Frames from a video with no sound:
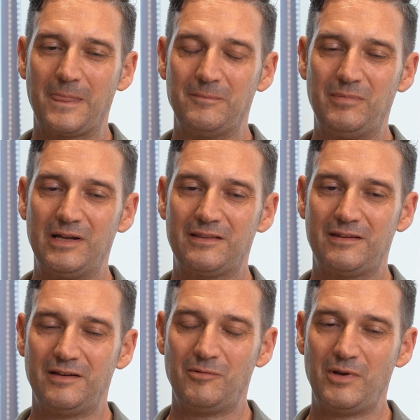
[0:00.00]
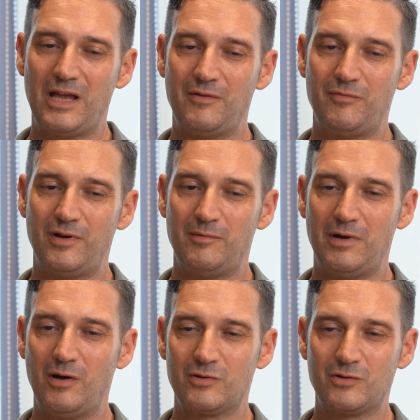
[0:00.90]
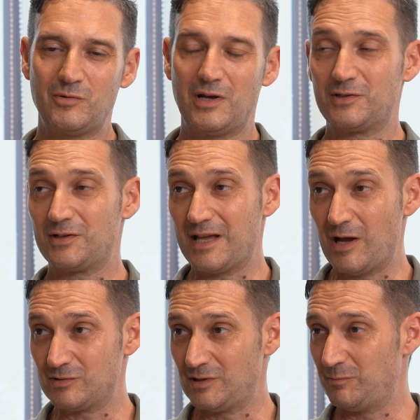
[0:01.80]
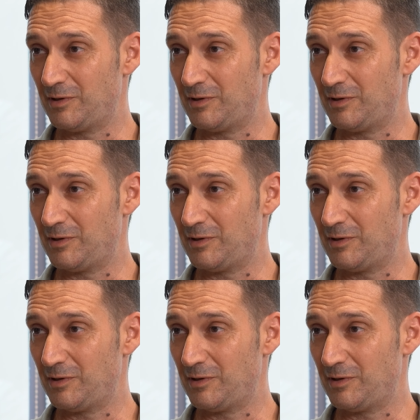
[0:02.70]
but we have about 200,000